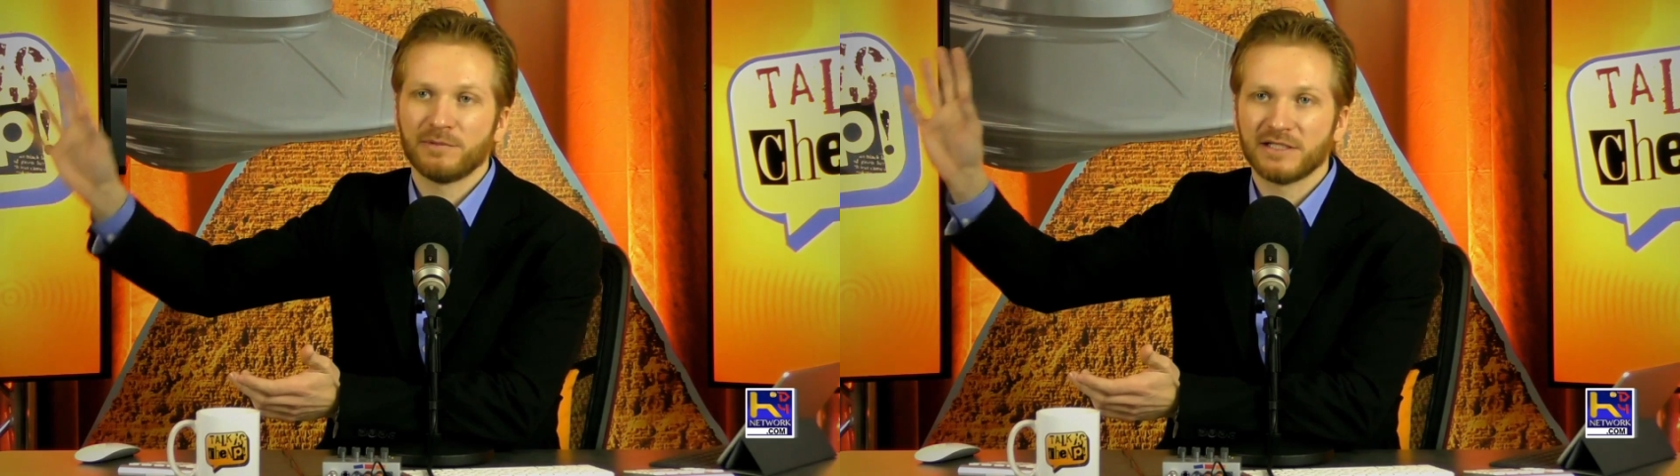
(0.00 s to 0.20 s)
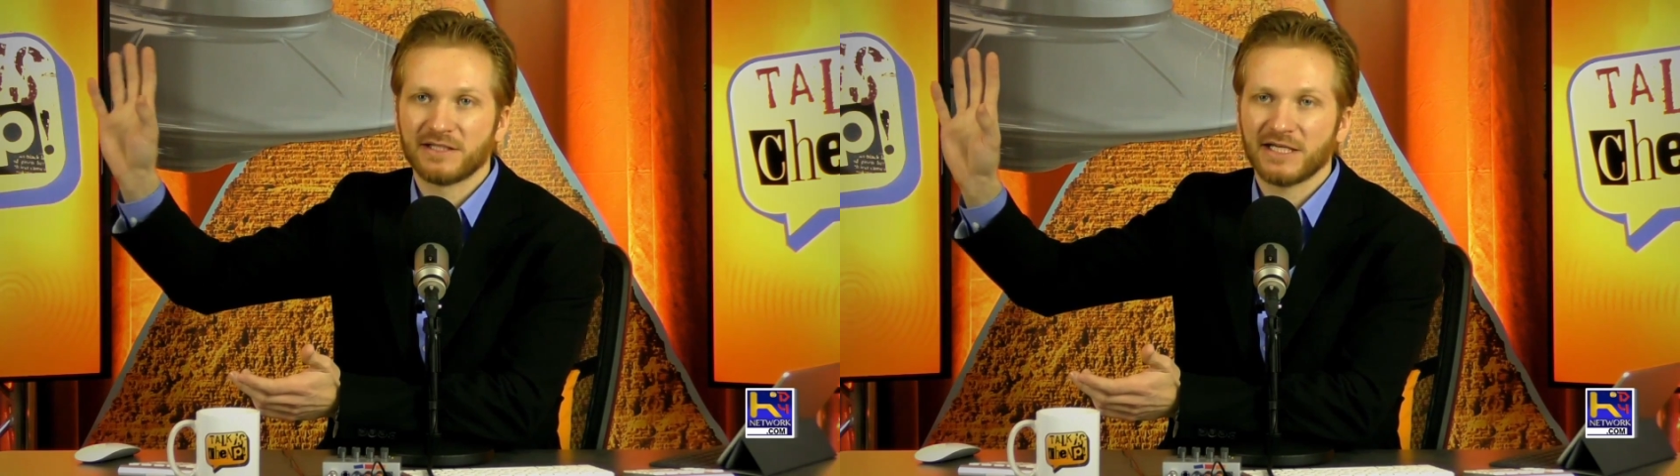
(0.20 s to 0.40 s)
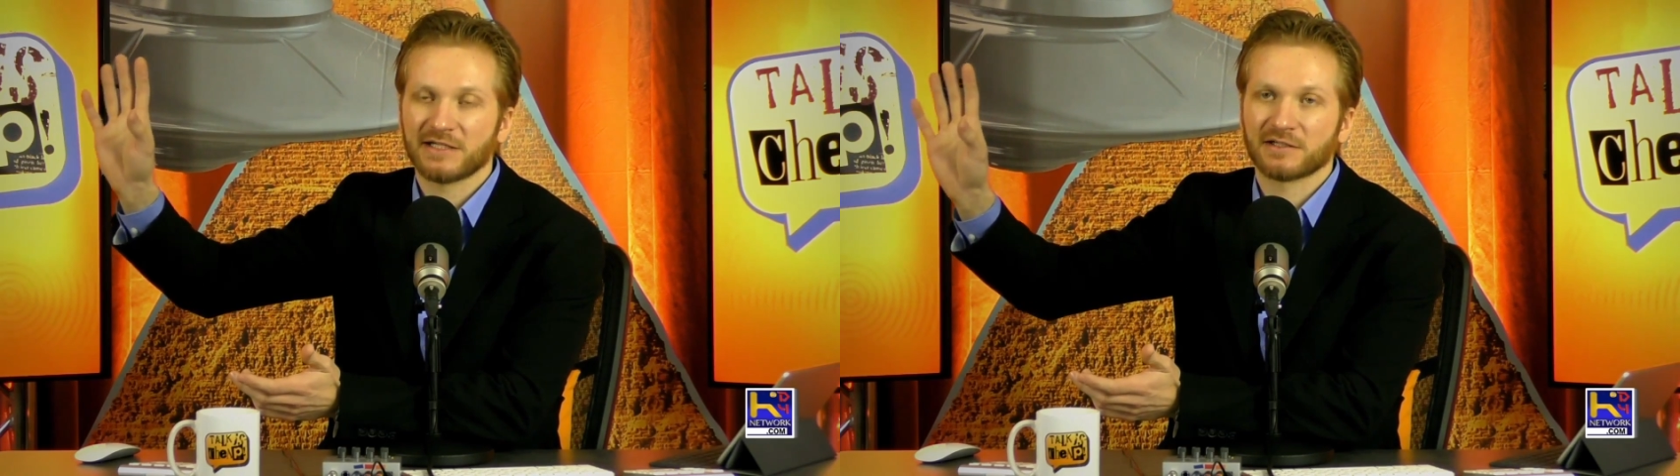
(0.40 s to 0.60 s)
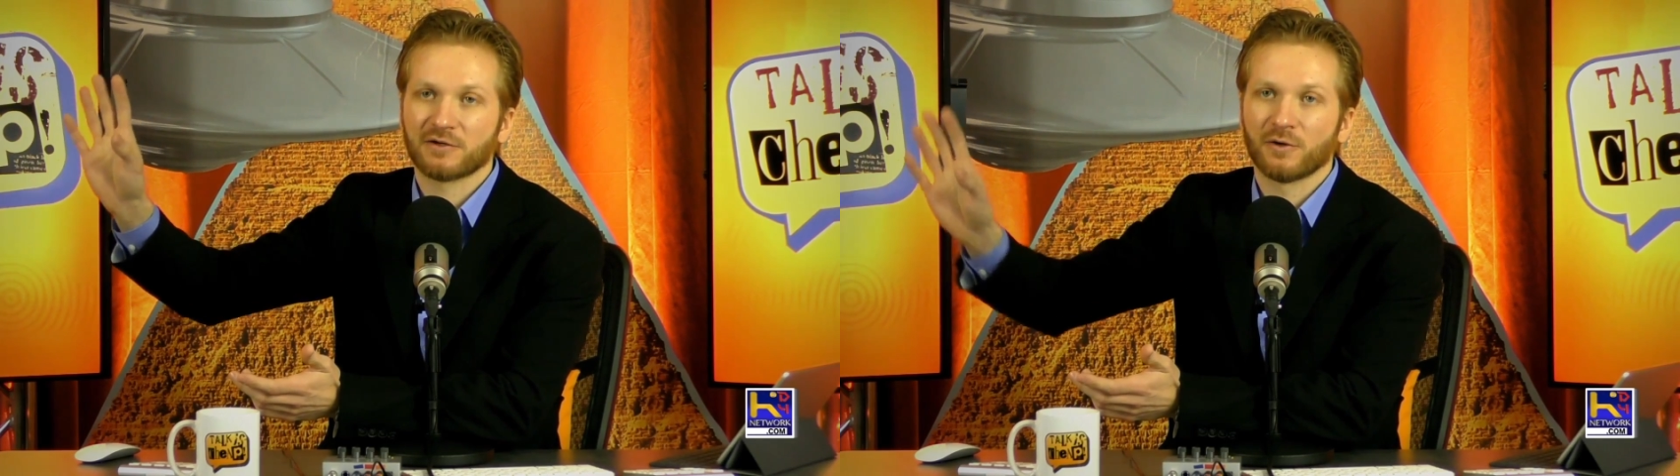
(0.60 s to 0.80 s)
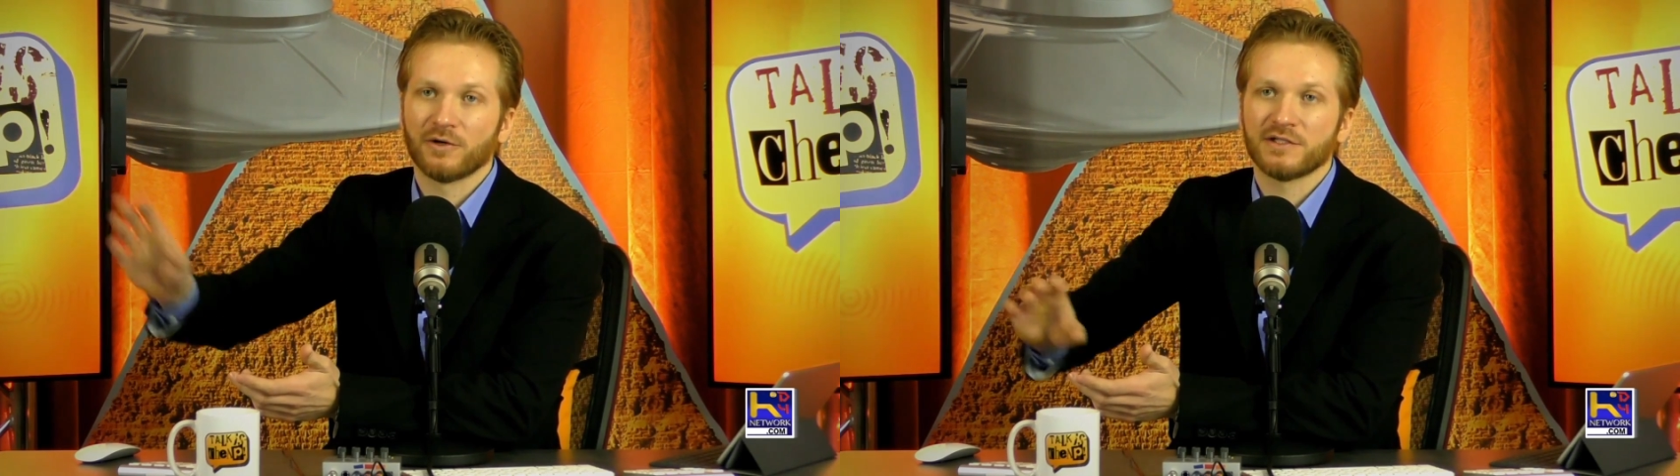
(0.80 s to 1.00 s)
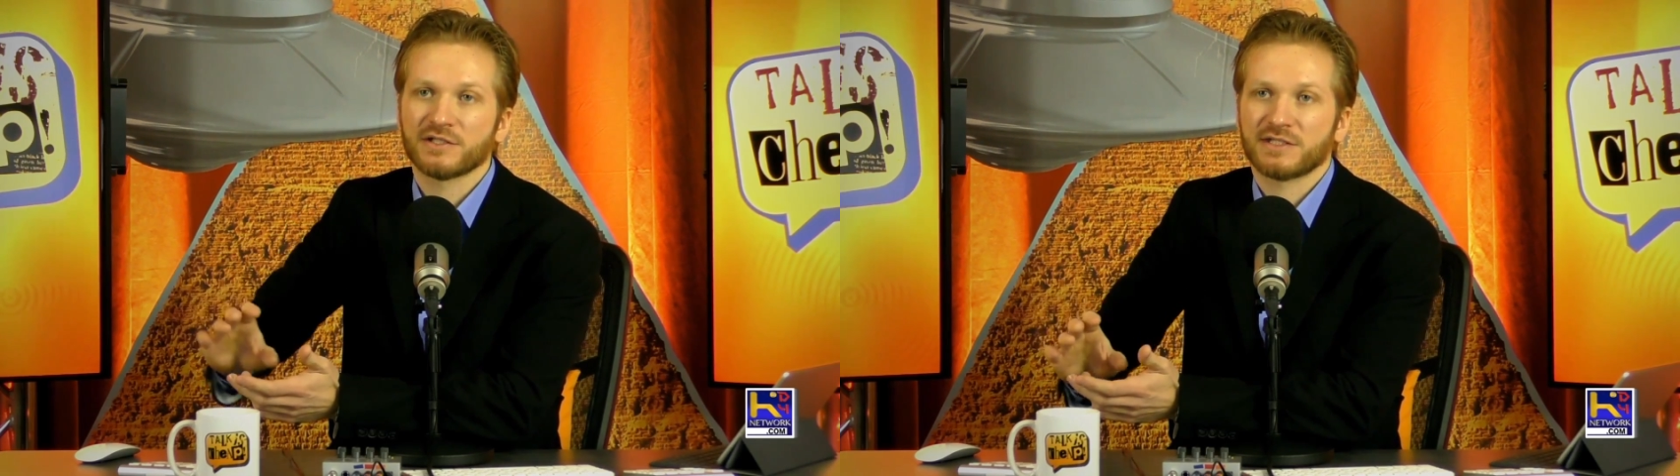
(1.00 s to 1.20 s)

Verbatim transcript: would be to take it to court. It's